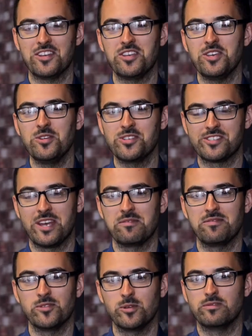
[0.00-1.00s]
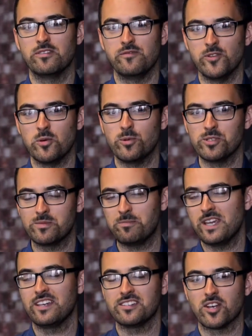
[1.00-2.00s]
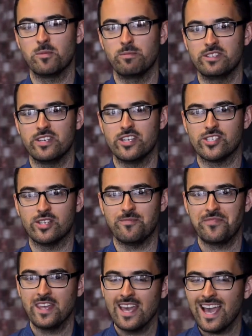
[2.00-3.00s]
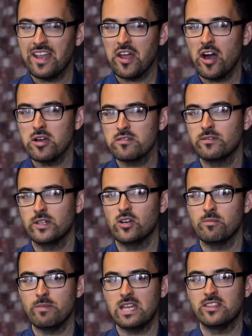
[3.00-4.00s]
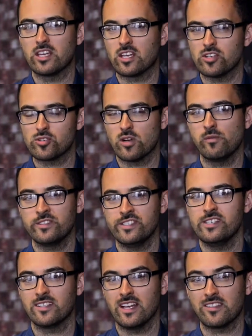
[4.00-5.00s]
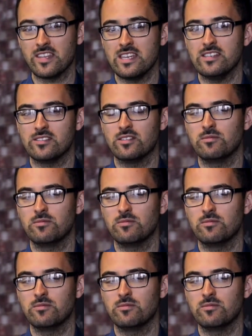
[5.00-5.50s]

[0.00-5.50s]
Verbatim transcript: is a huge step forward for football's biggest competition, and hopefully it will mean that controversies like these